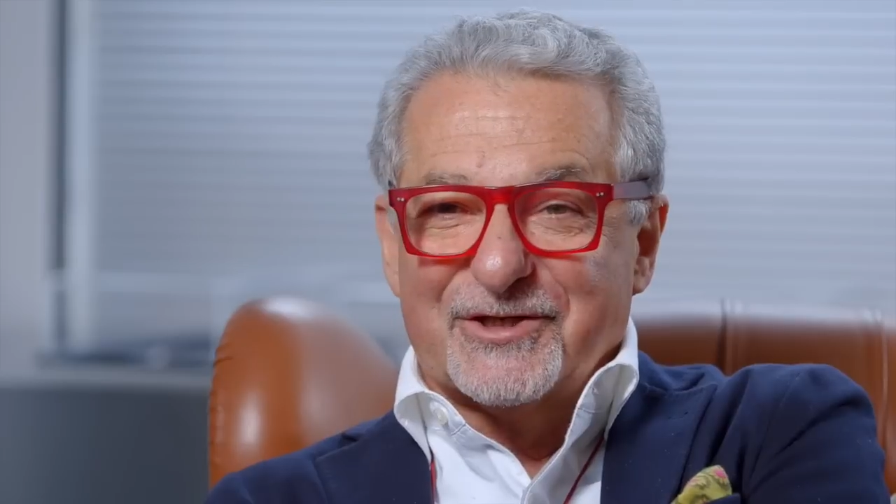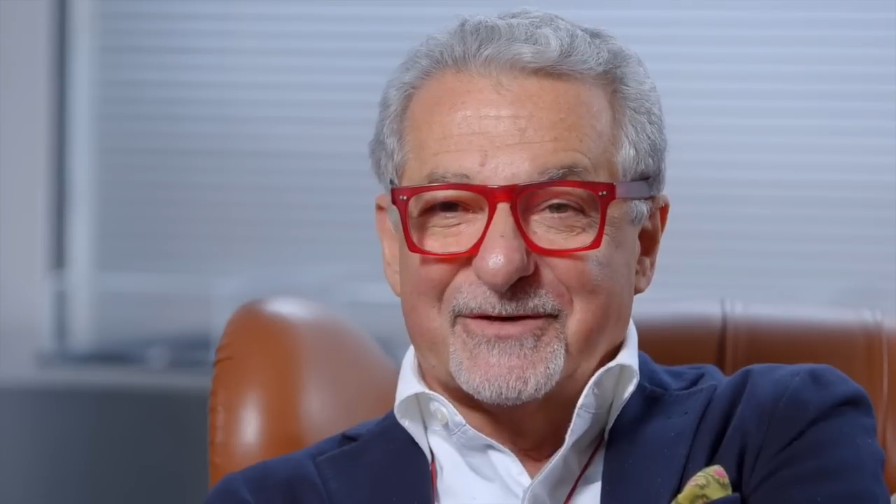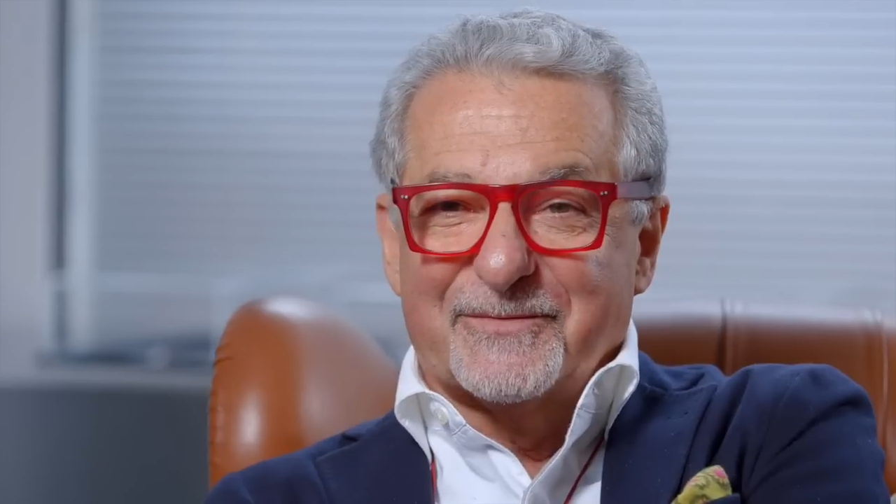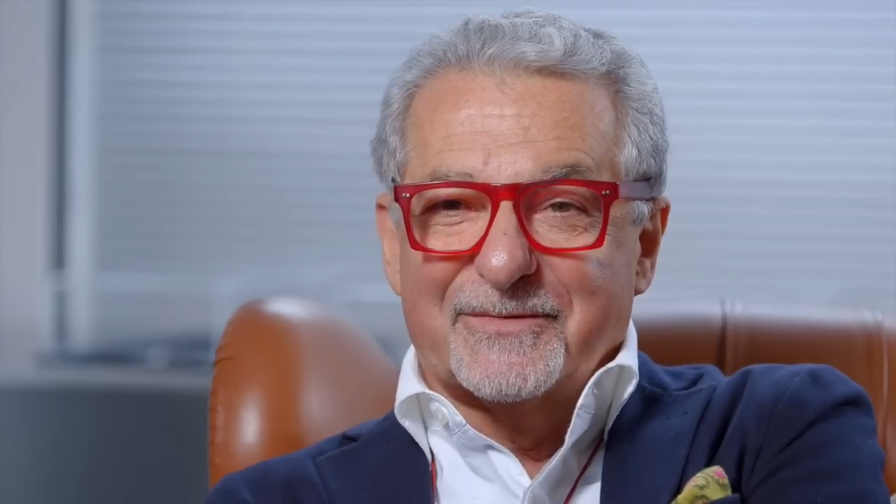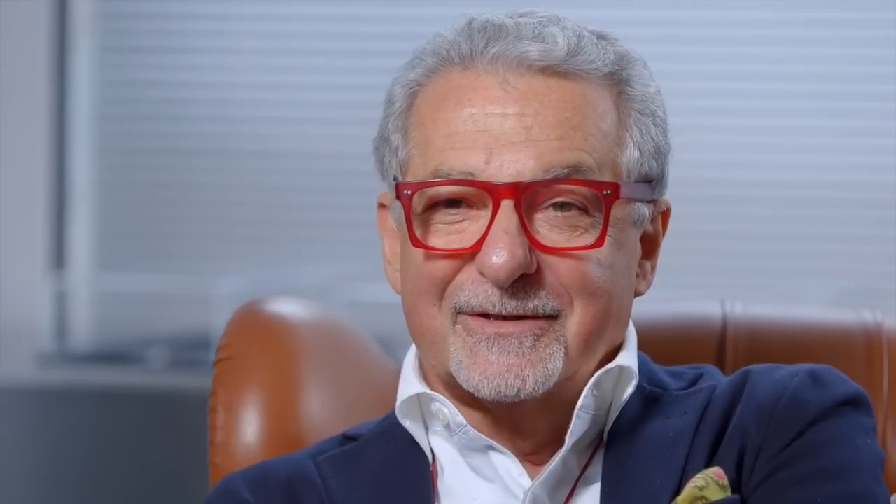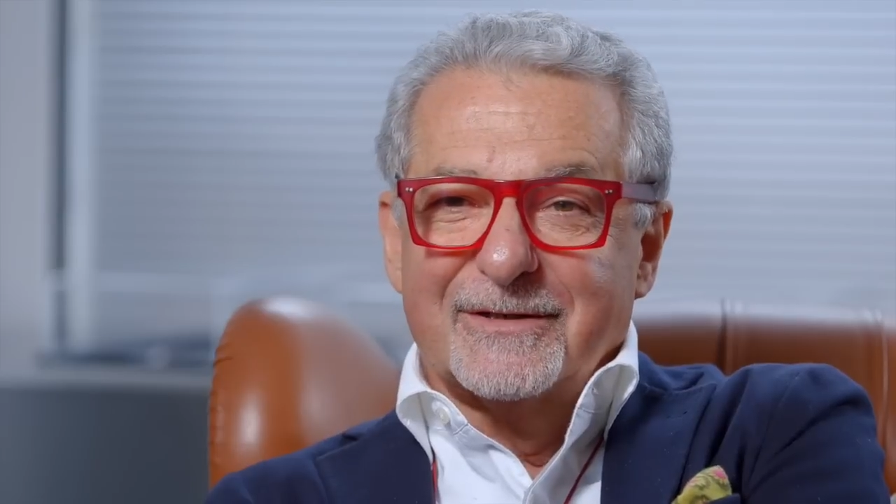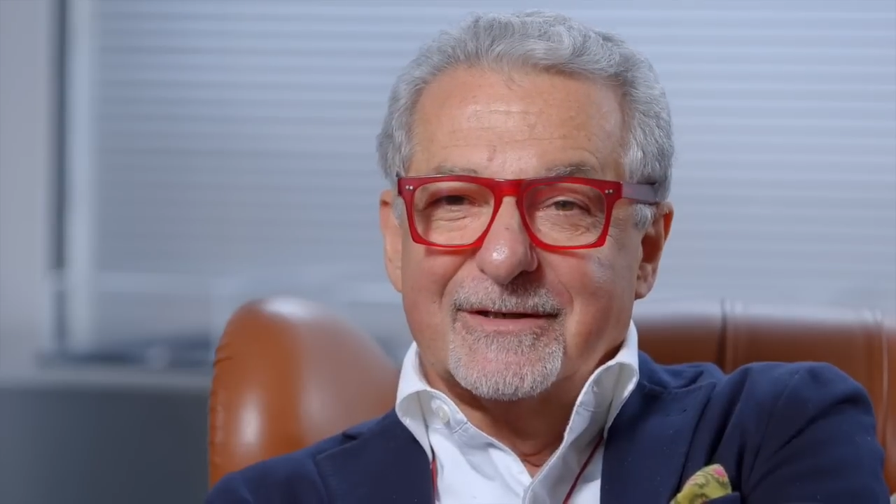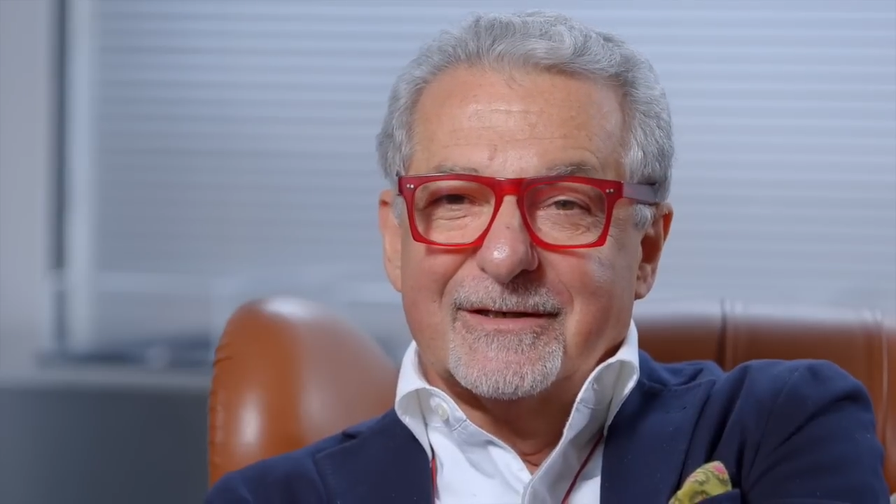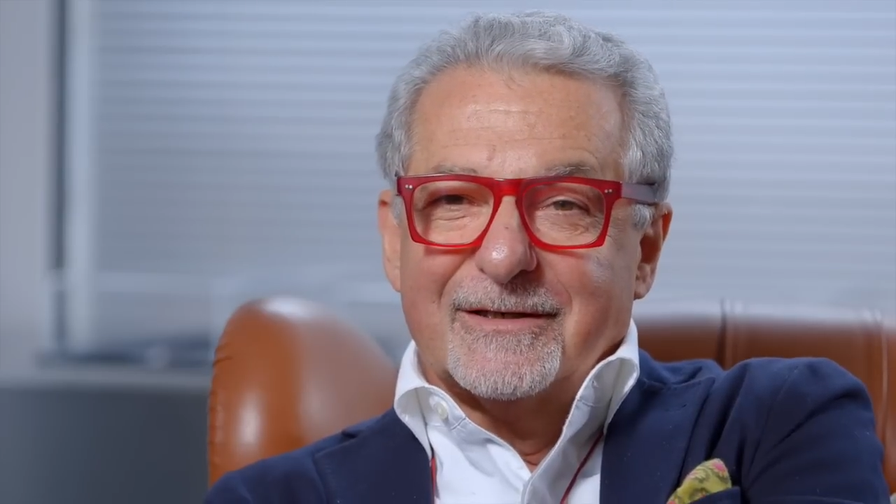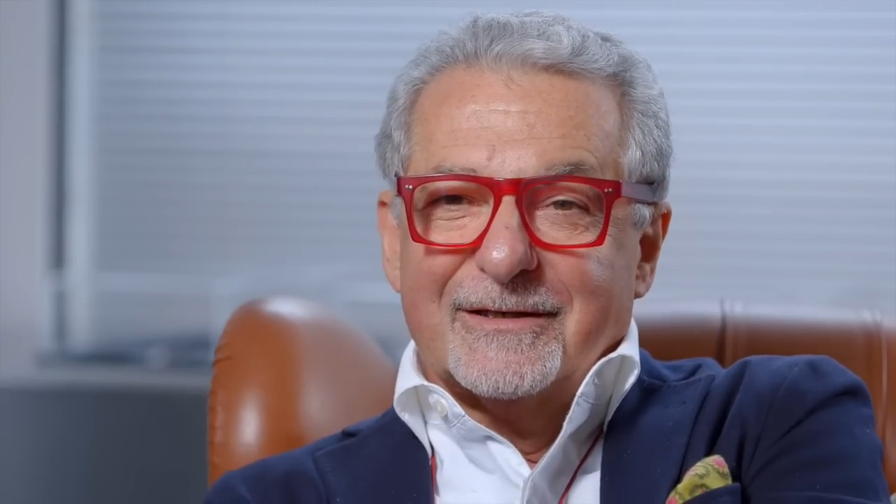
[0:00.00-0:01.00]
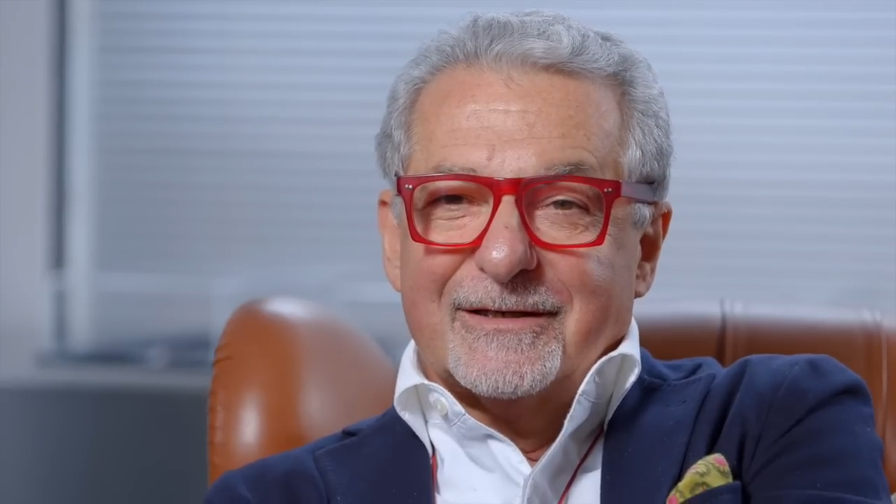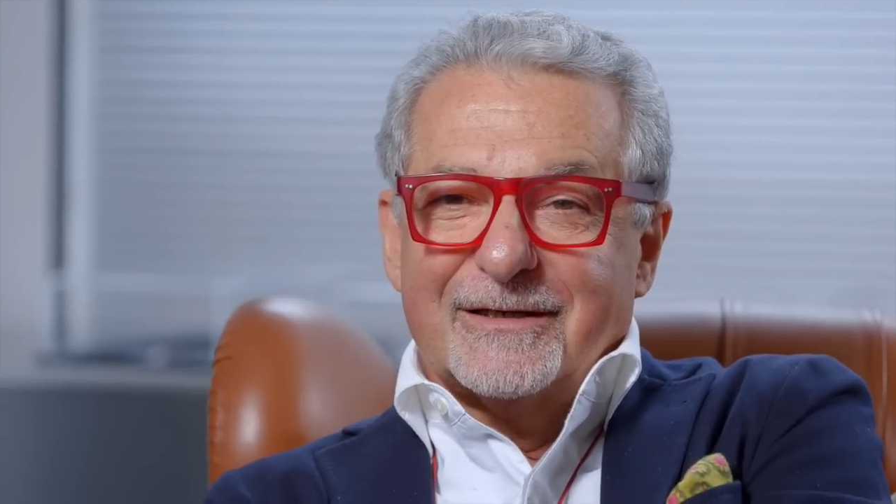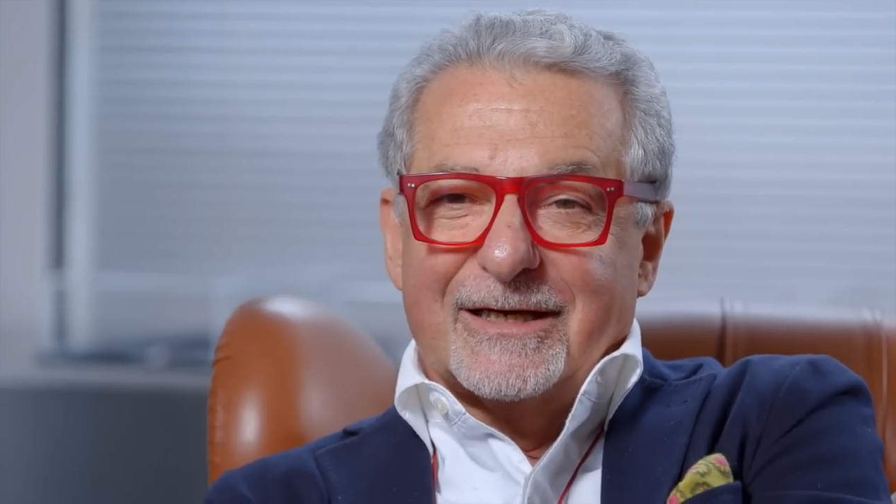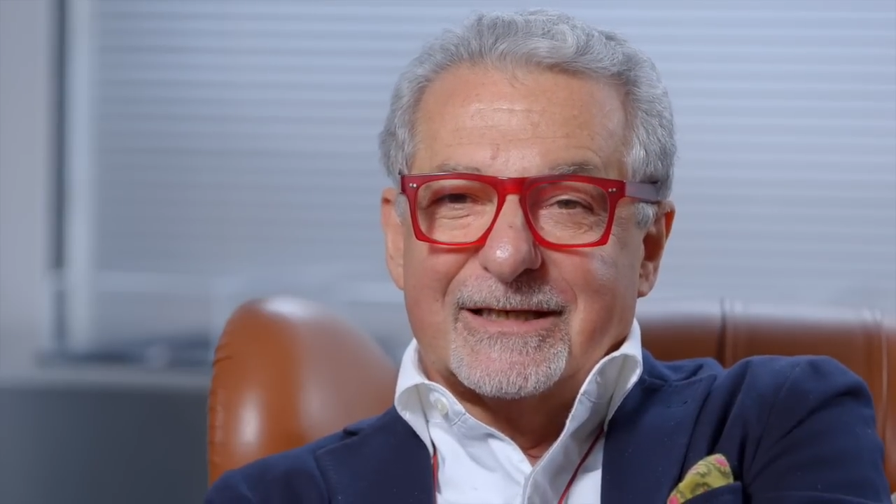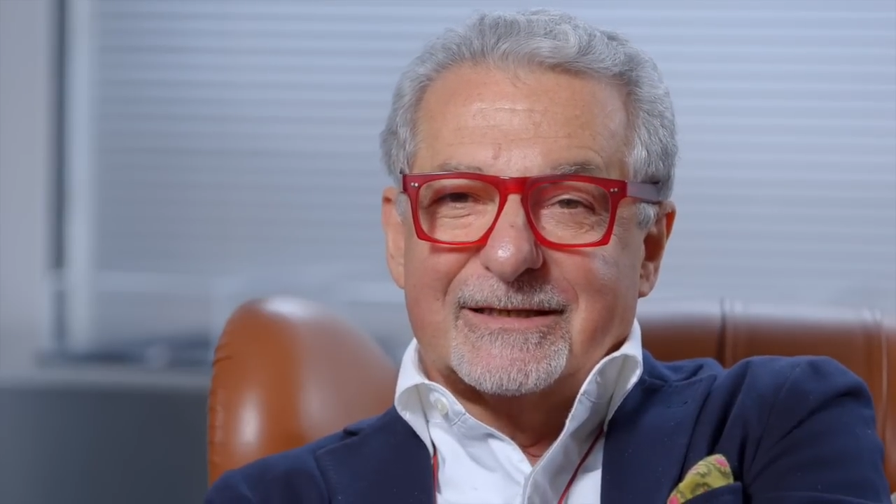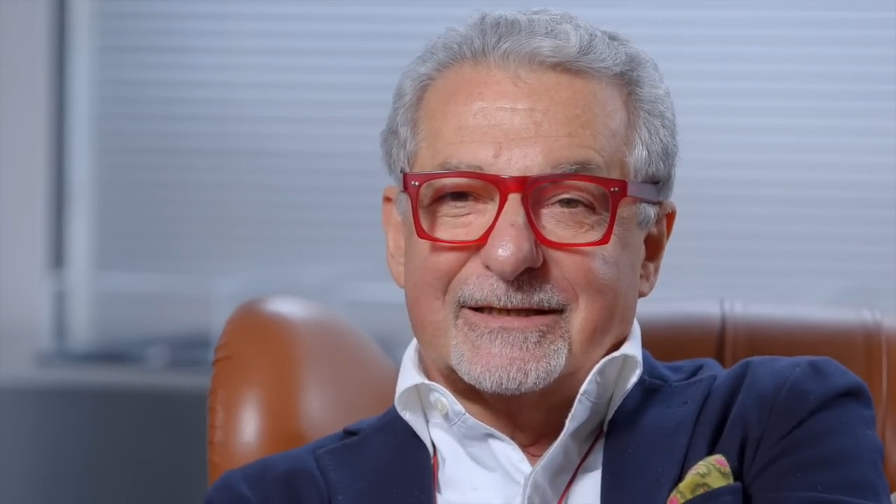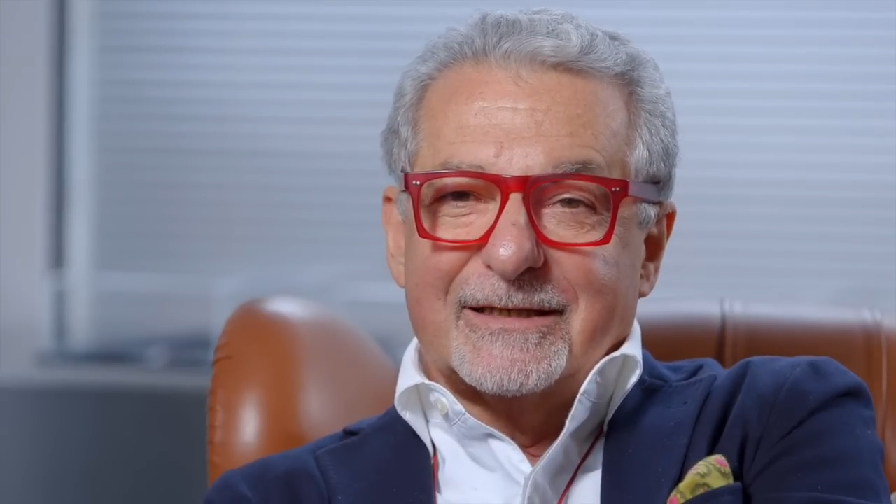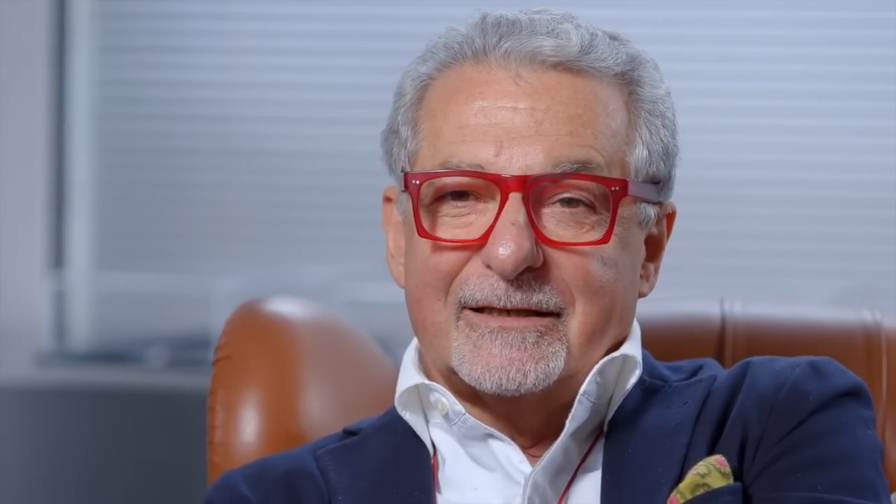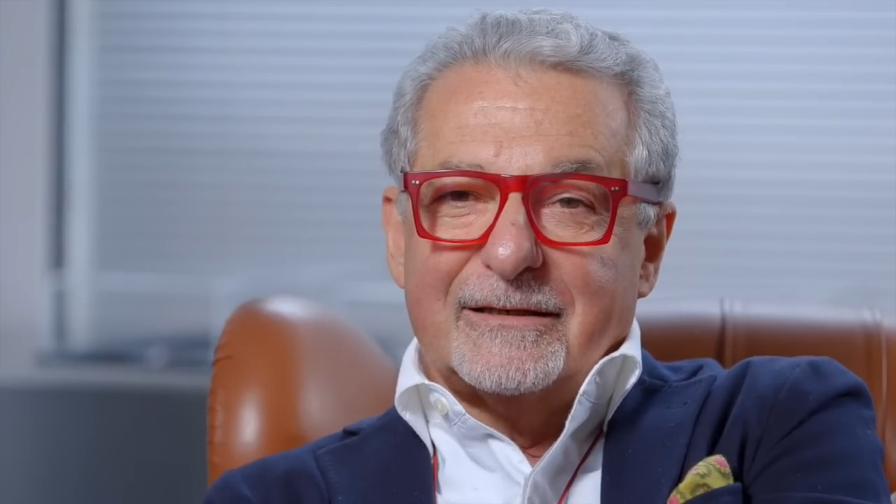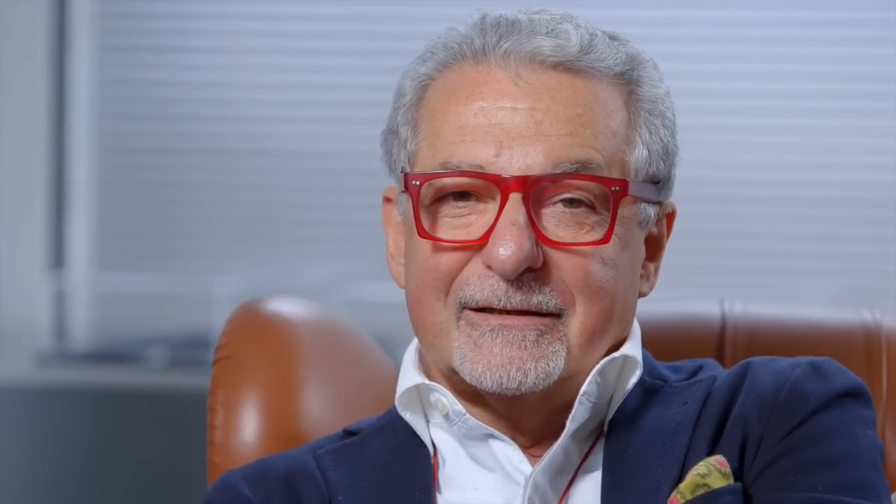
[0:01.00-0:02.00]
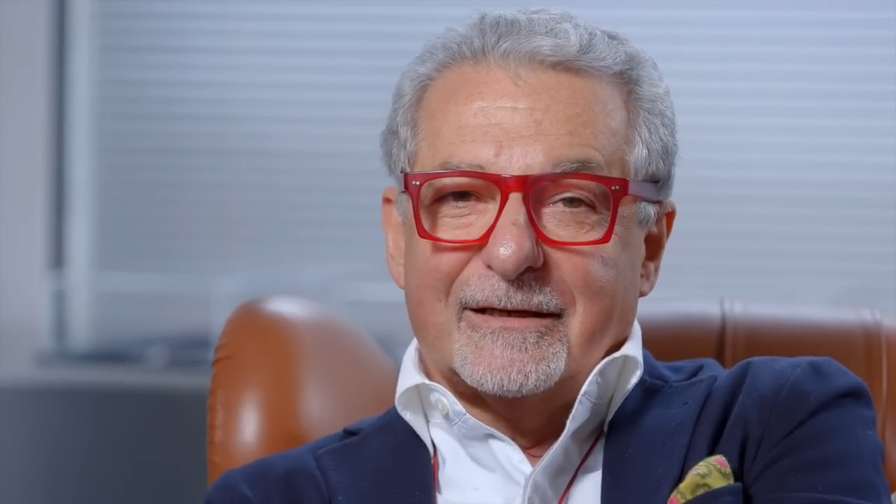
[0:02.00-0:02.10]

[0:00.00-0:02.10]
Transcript: ship at sea,